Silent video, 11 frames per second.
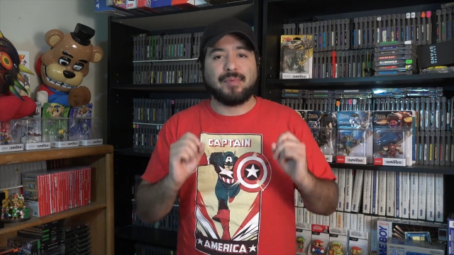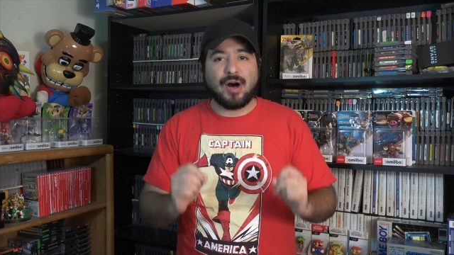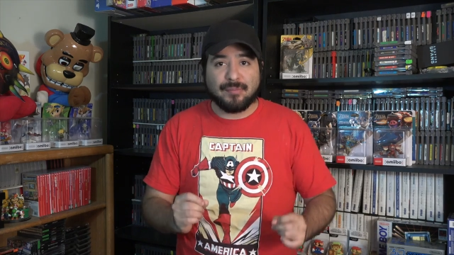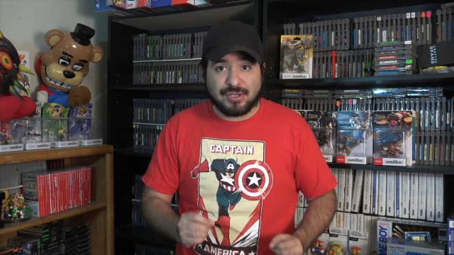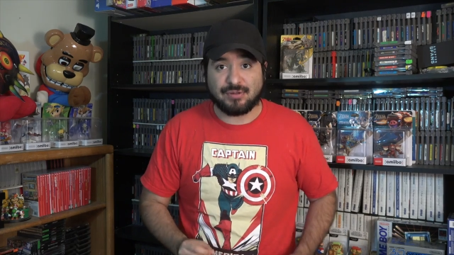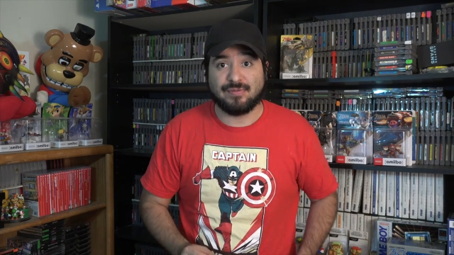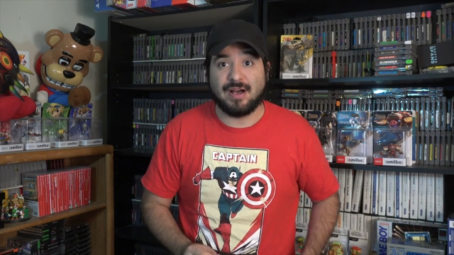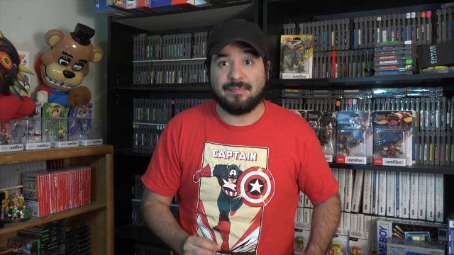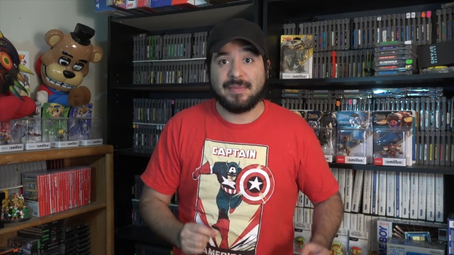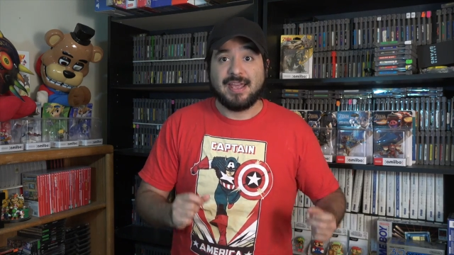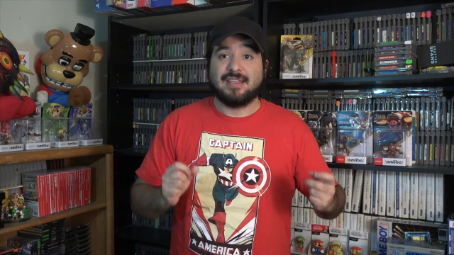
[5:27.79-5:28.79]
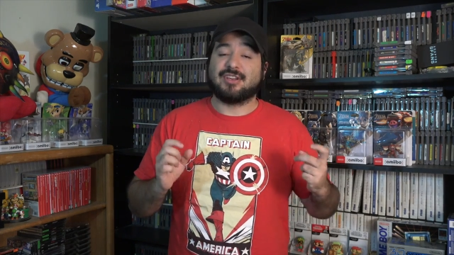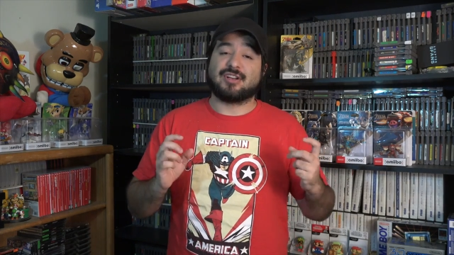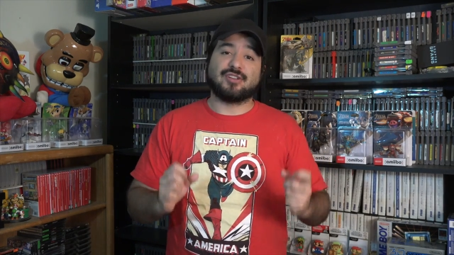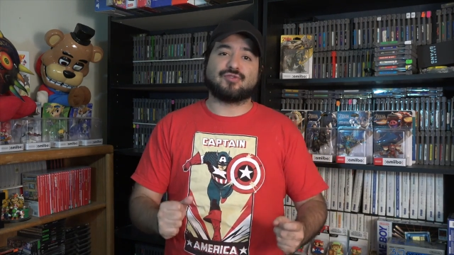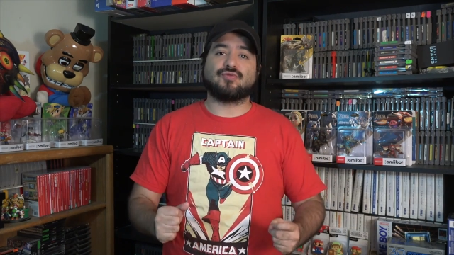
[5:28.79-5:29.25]
pumps you up. The
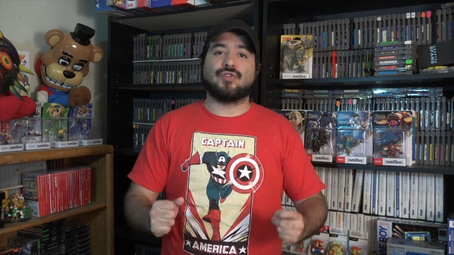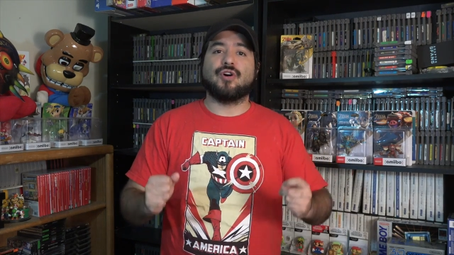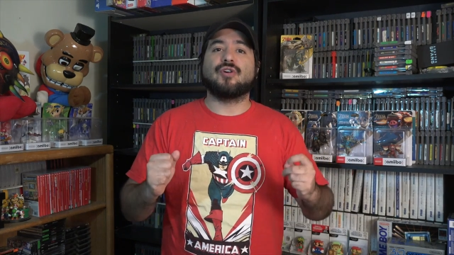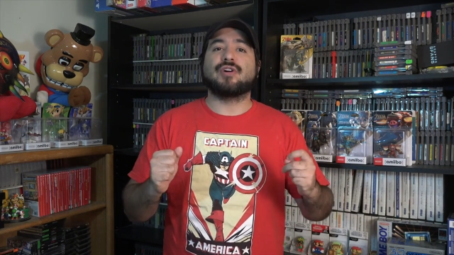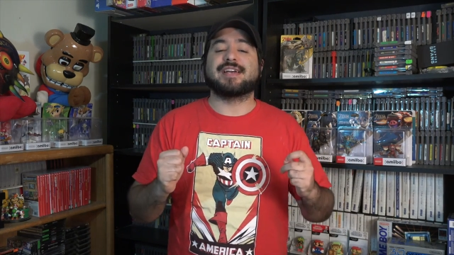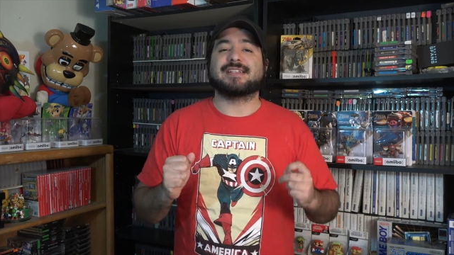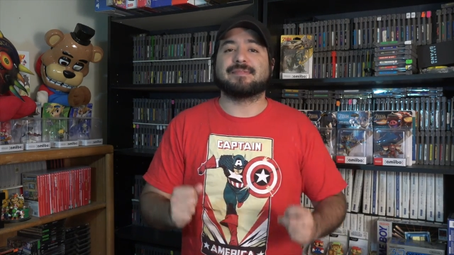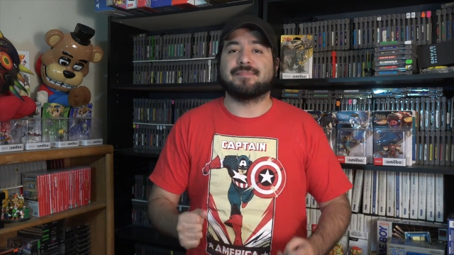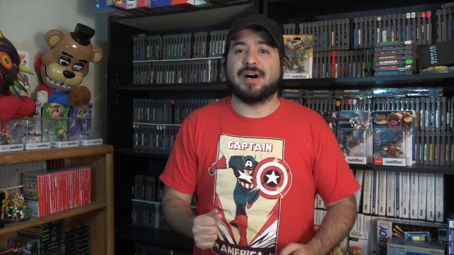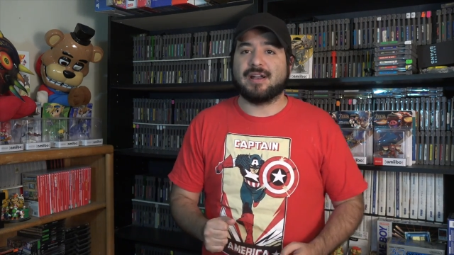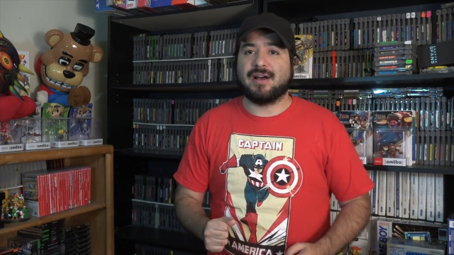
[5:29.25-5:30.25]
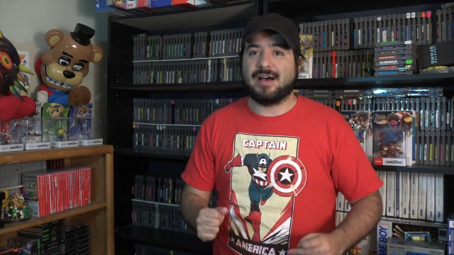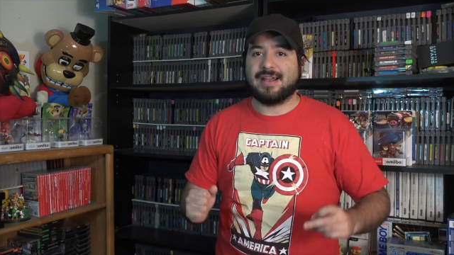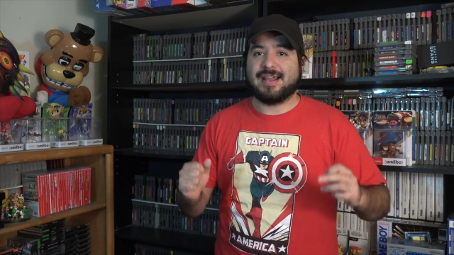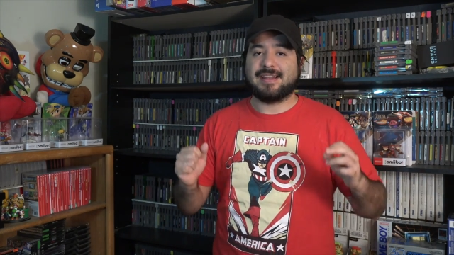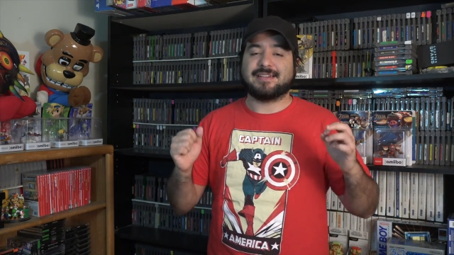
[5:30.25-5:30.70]
control is spot
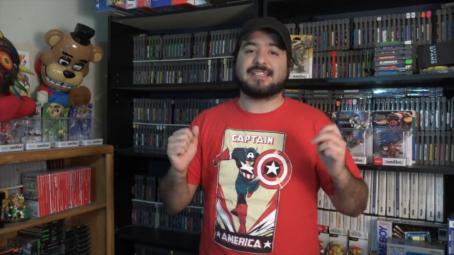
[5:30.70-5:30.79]
on. It is